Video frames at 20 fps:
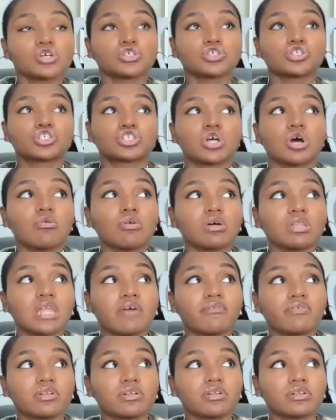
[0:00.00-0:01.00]
show a
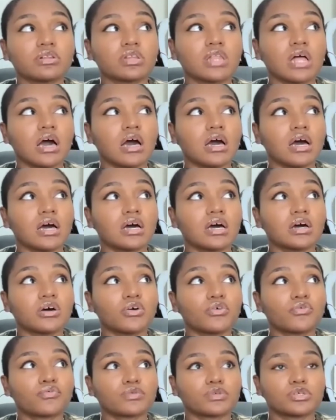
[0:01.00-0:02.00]
level
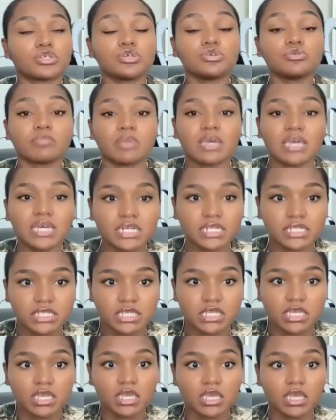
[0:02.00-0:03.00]
of
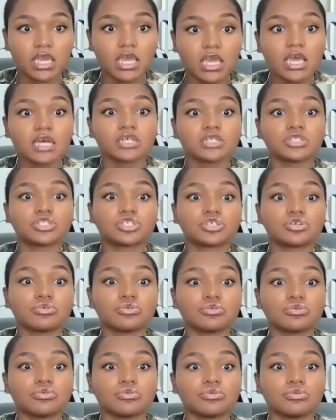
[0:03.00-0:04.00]
humanity
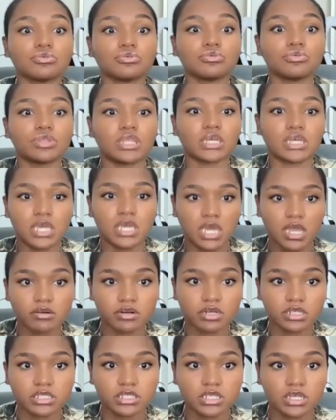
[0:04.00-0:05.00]
to the
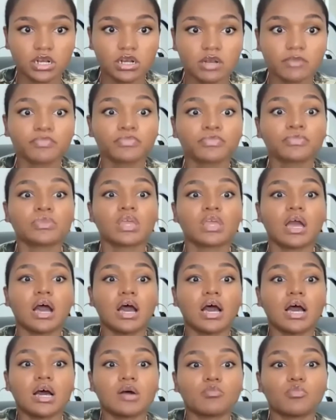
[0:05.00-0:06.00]
character,
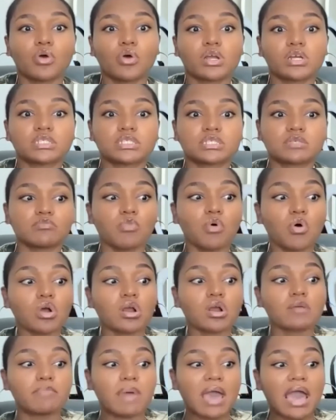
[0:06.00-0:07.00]
where it's
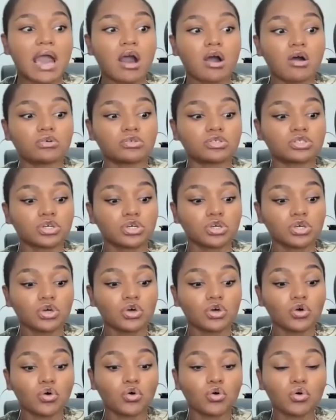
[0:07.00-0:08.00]
more about
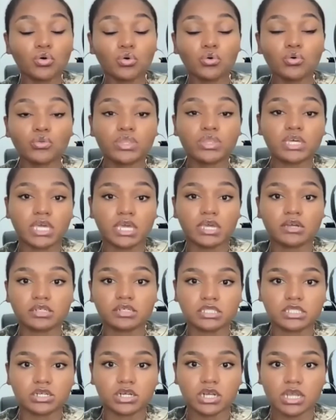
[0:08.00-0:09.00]
who the
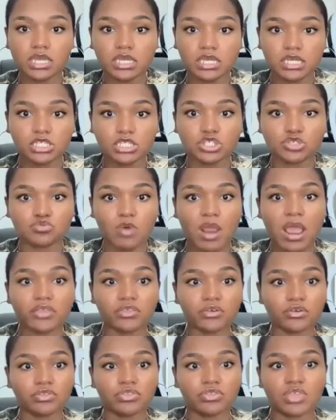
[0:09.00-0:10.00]
character is
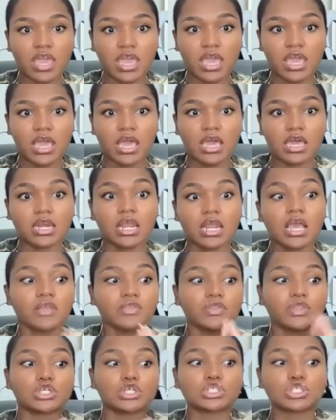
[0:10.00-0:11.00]
rather than
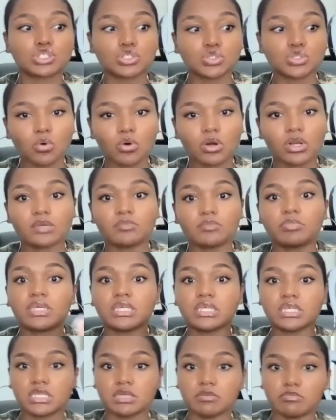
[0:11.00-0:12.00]
their story
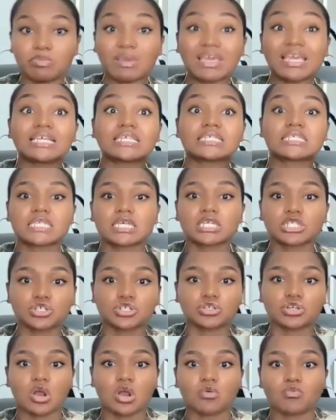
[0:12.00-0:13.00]
being
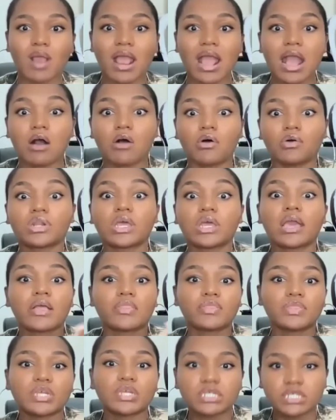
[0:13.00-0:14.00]
centered around
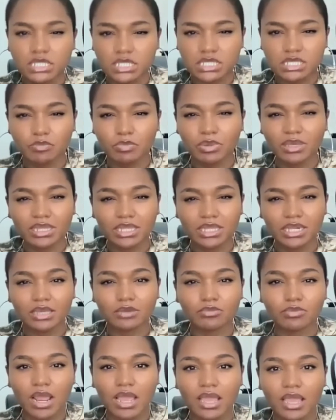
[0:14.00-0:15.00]
their
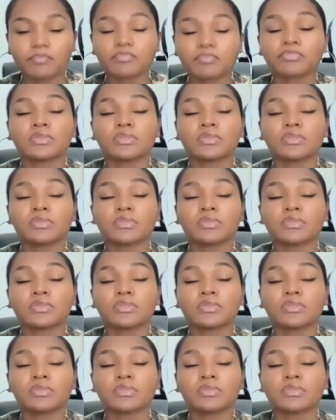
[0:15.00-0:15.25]
disability, right?